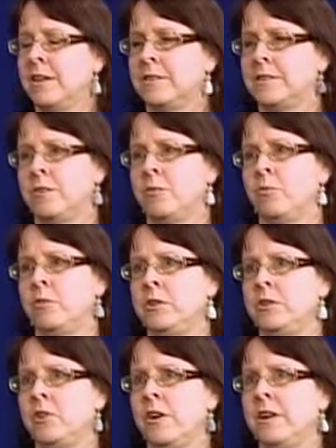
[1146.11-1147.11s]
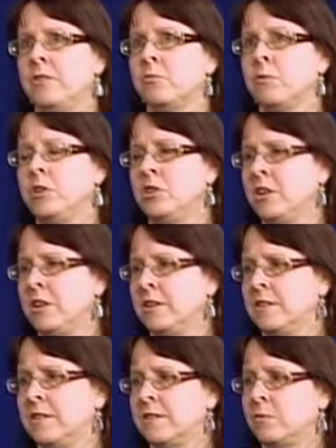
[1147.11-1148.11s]
So really trying to reach
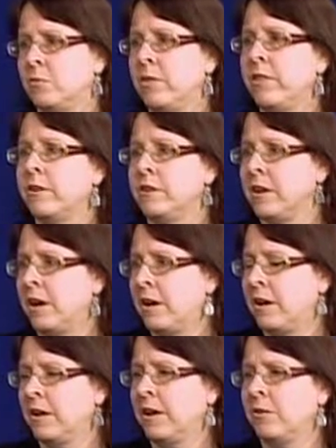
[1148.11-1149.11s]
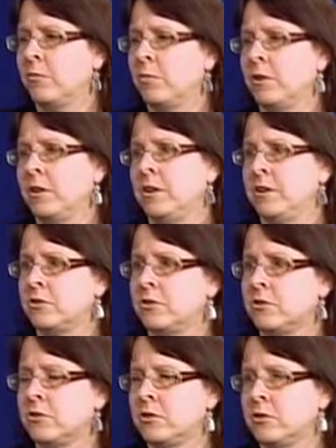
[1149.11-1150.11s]
kids when they're young and really
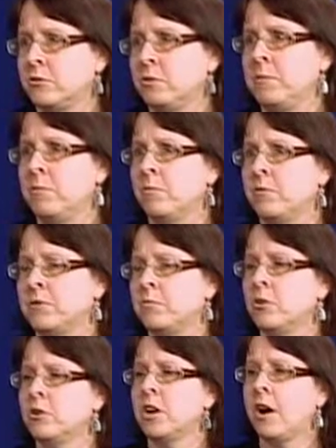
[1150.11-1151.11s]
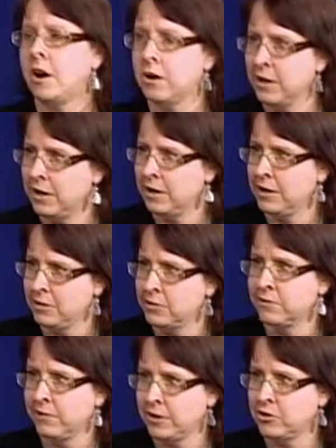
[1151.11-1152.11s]
doing some more targeted
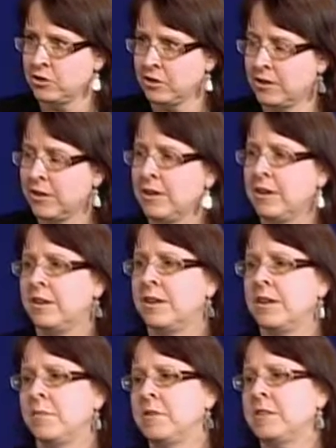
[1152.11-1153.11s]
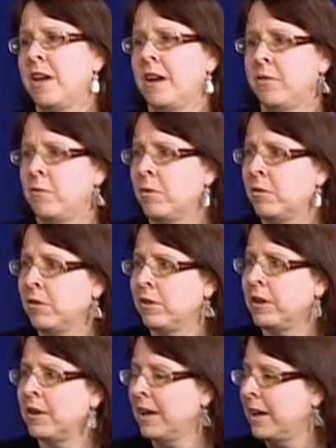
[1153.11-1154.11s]
intervention is kind of what we're
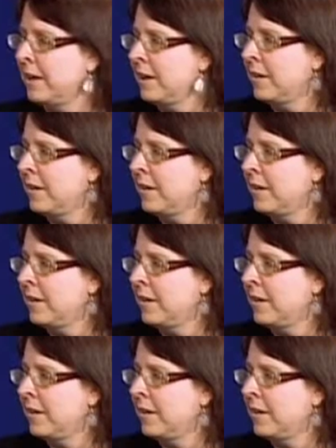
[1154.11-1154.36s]
looking at.